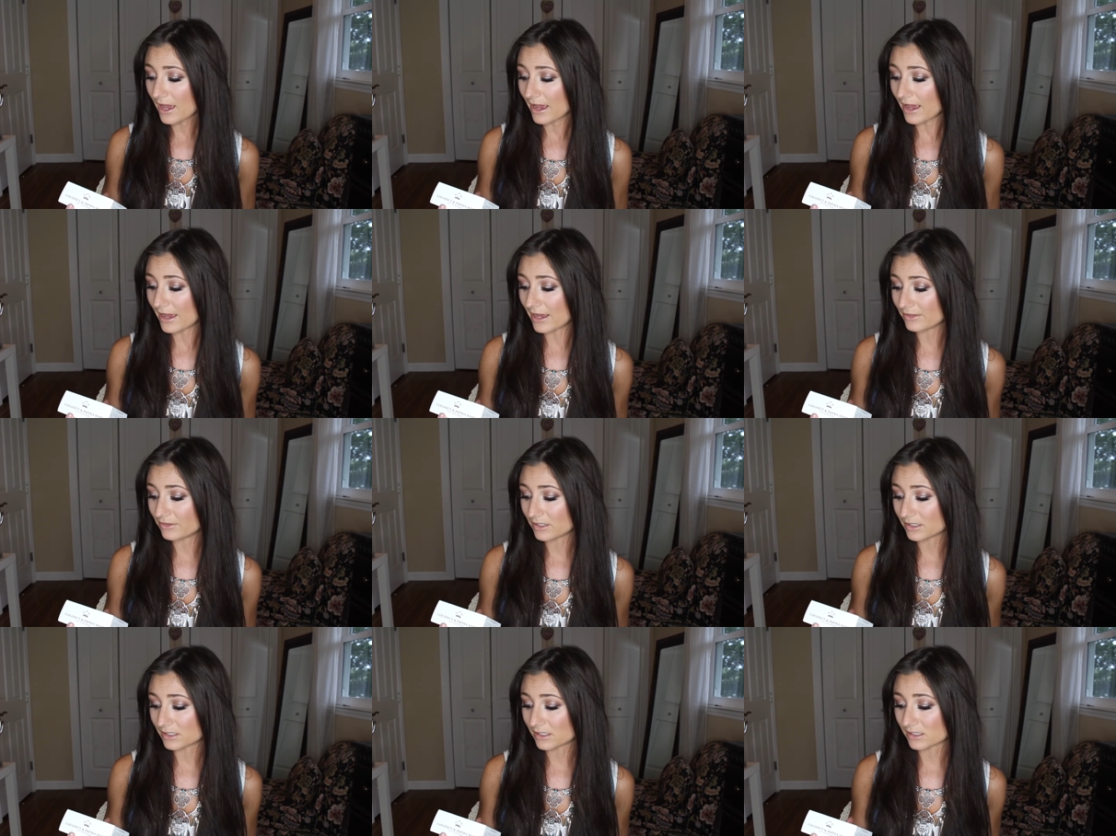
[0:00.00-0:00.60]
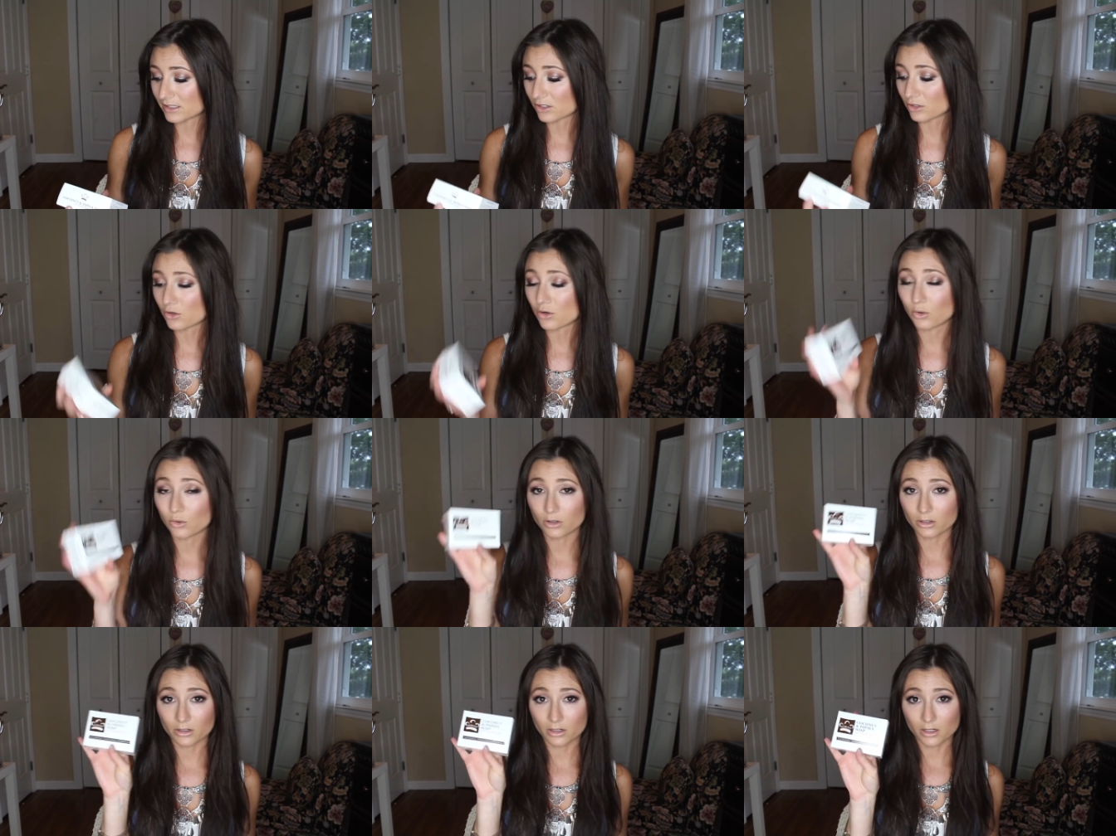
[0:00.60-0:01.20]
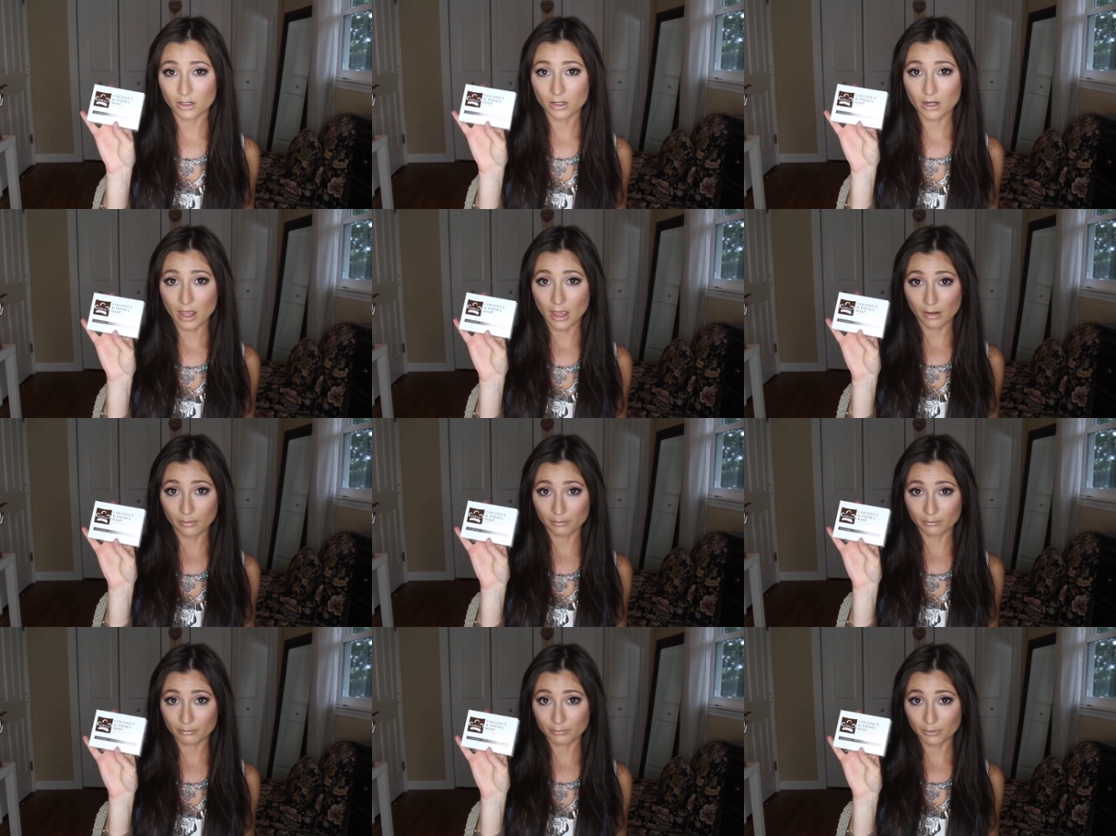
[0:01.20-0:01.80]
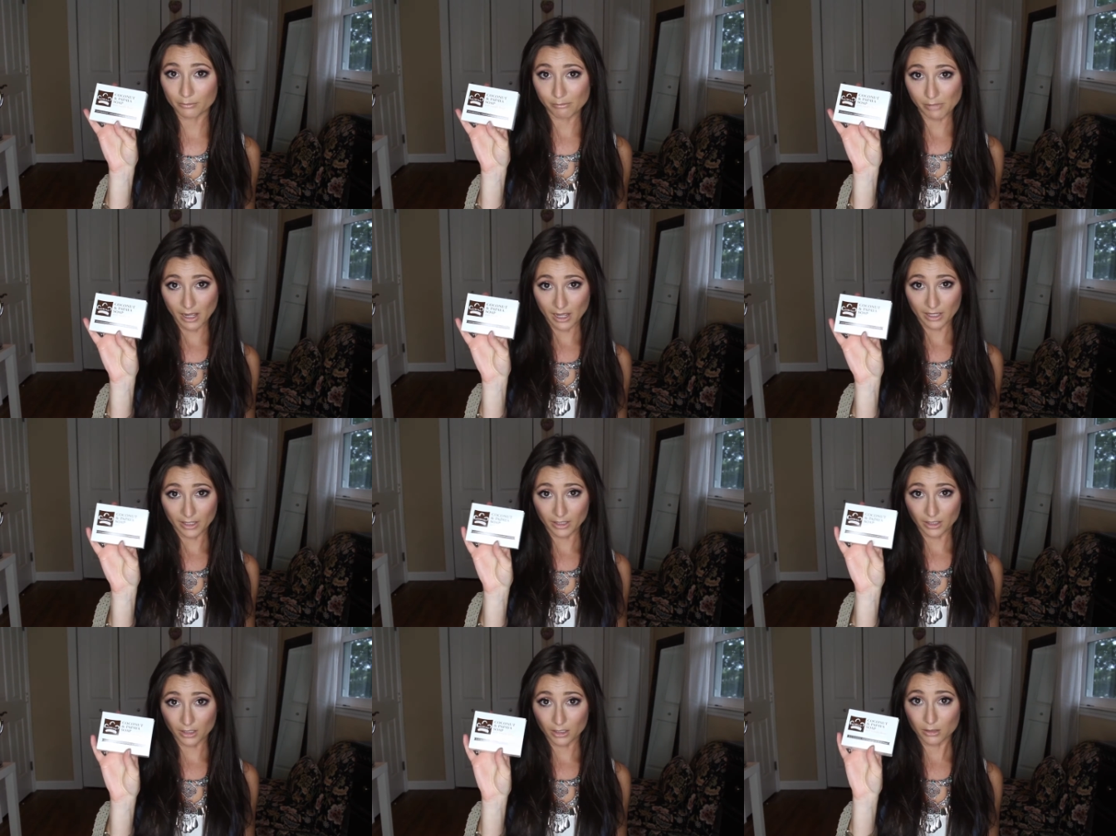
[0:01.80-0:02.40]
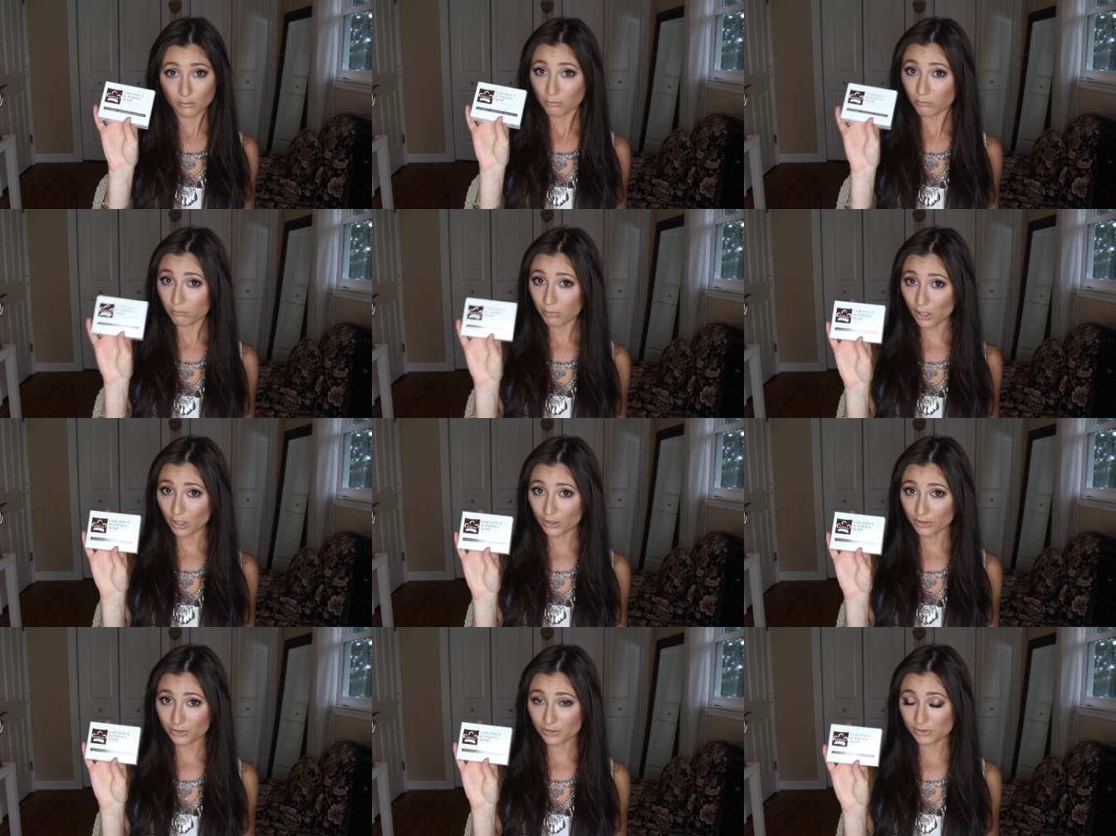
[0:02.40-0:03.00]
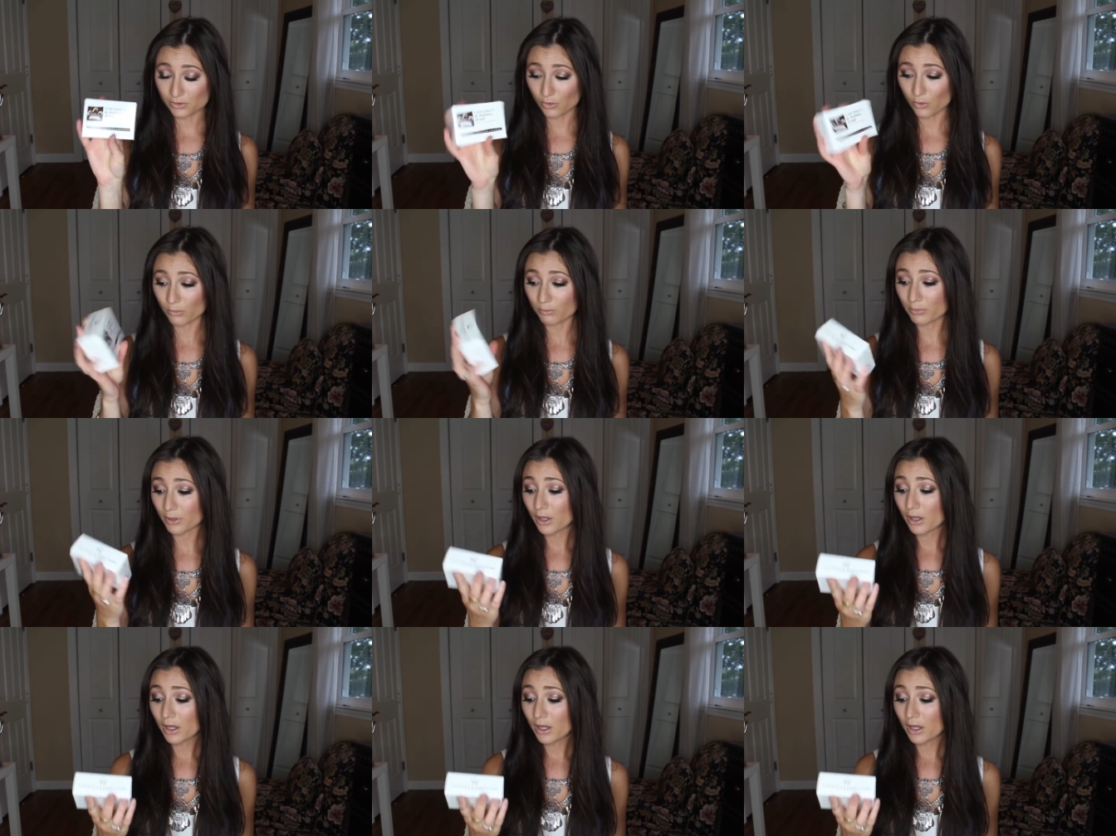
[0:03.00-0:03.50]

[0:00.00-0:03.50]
and this is the Coconut and Papaya bar soap.